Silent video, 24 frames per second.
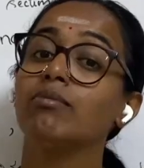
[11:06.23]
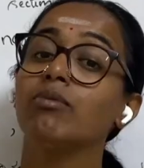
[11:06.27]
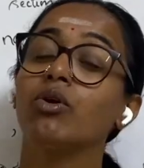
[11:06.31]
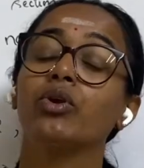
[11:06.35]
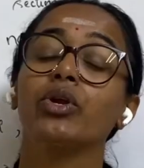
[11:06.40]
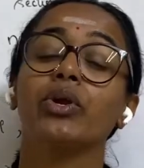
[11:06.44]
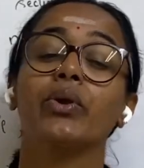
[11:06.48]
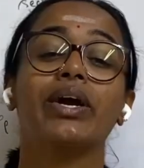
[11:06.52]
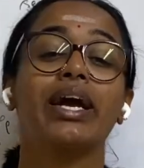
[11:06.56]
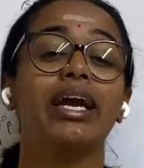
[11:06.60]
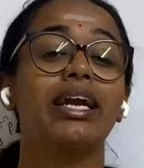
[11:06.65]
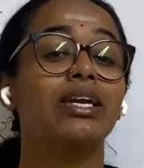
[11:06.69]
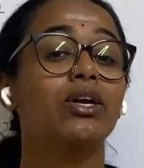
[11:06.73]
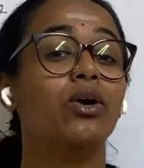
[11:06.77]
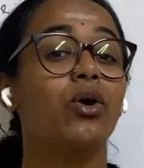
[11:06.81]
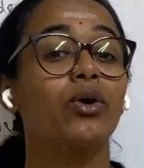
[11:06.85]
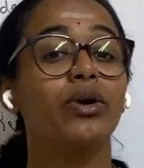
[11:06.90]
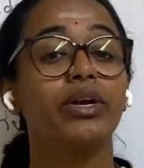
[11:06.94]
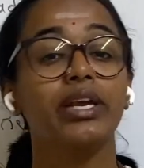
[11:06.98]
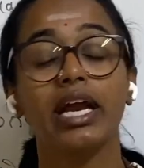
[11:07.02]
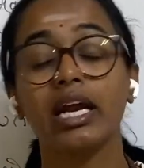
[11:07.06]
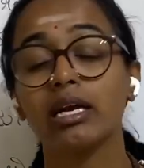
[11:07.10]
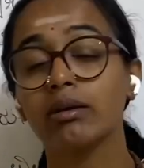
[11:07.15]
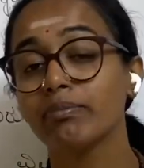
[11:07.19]
or you can
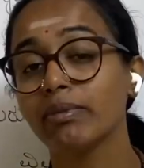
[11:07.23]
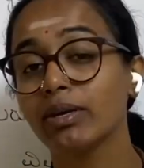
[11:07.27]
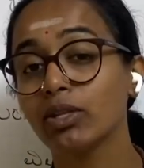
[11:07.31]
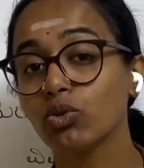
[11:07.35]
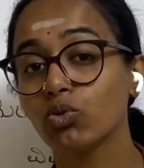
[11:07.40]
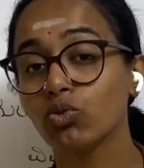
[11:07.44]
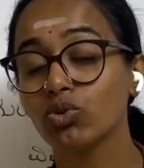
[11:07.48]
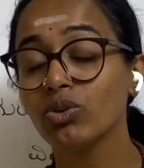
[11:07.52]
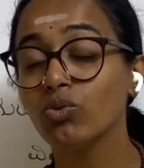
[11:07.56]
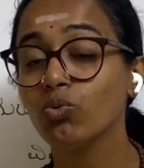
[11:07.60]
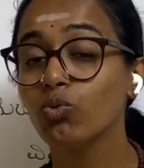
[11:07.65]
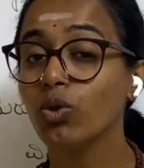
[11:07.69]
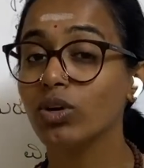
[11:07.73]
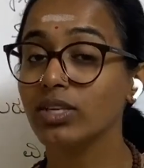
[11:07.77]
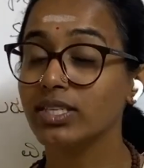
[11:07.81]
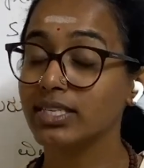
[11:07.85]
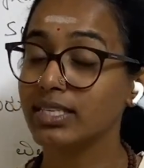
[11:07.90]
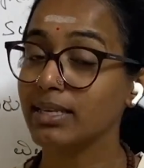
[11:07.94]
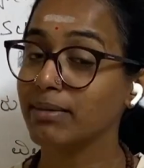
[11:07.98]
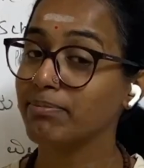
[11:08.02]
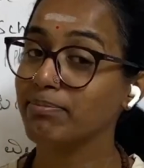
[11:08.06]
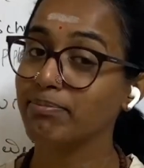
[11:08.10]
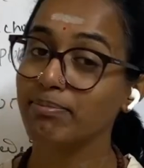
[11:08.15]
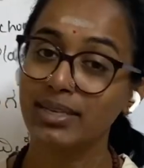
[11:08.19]
contact me through the
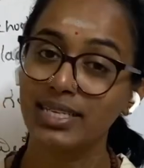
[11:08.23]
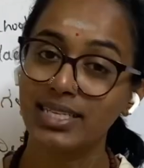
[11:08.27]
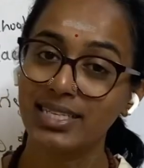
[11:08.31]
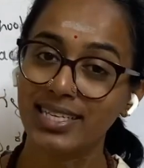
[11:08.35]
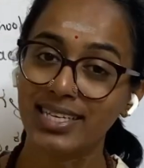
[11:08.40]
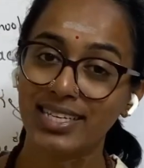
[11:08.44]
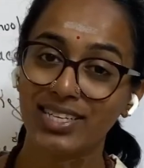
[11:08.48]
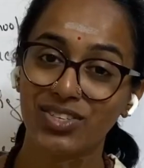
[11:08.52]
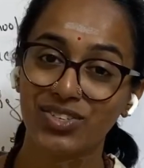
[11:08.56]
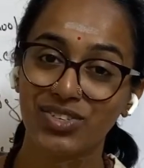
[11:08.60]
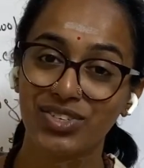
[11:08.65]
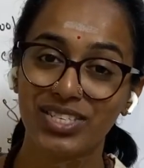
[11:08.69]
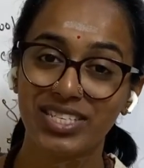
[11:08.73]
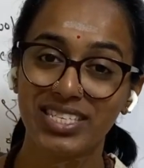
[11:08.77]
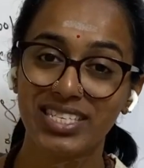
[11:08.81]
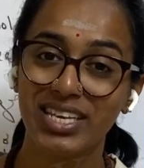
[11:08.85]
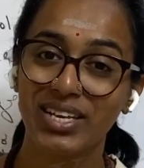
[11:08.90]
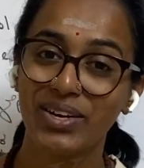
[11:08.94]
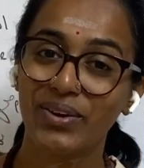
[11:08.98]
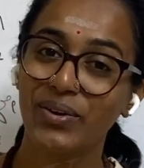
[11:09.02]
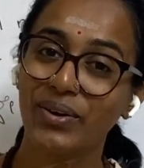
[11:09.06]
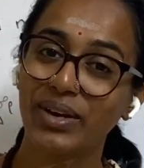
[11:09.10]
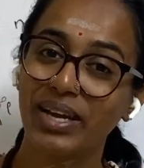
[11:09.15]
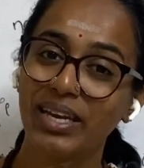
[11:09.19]
WhatsApp messages.
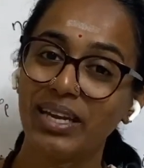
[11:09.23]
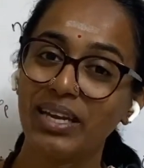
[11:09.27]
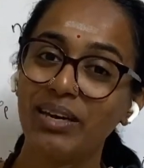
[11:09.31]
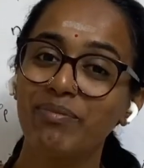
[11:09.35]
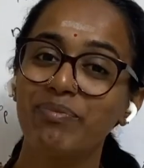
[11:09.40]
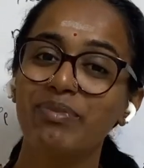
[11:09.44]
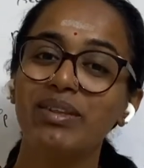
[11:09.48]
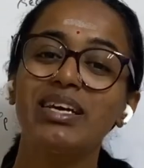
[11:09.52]
Okay na?